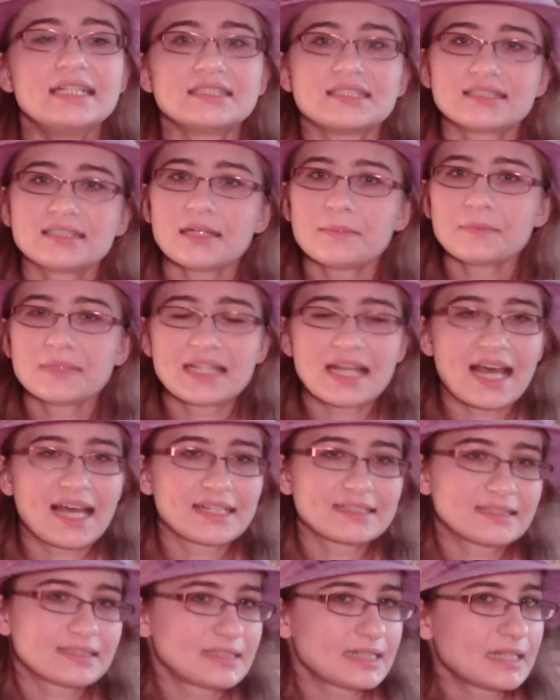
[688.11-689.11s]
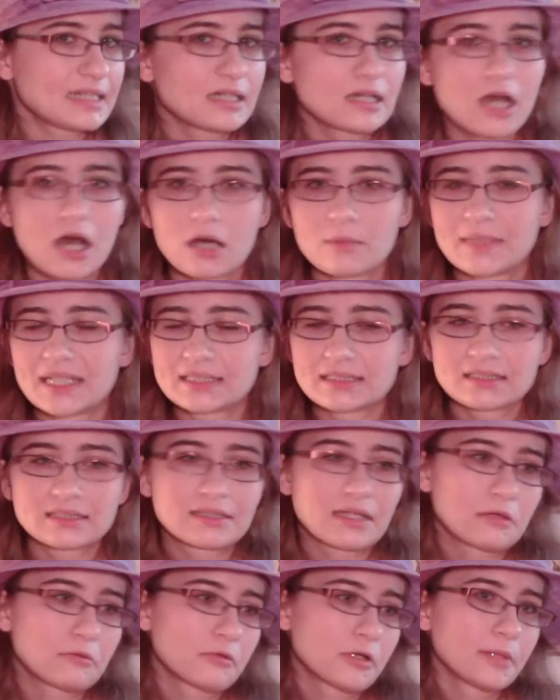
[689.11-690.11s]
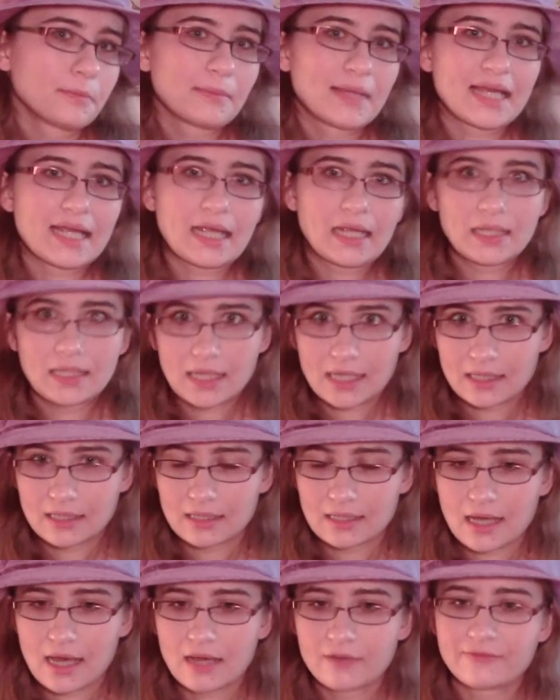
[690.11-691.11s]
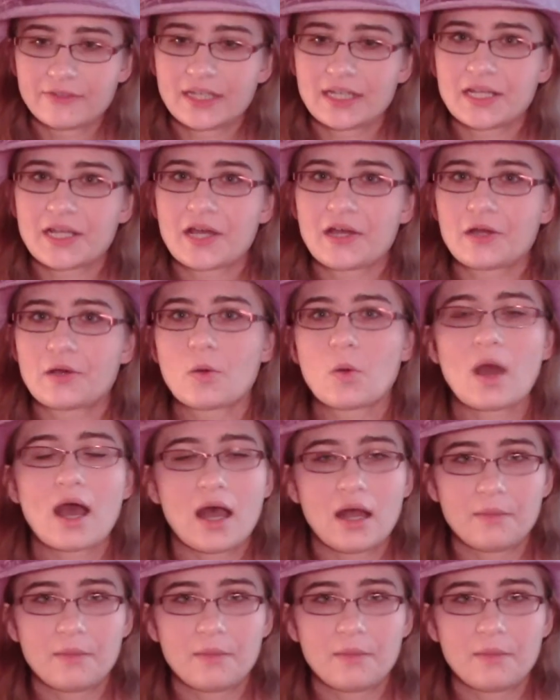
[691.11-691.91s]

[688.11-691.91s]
some nasty comments that were made in a video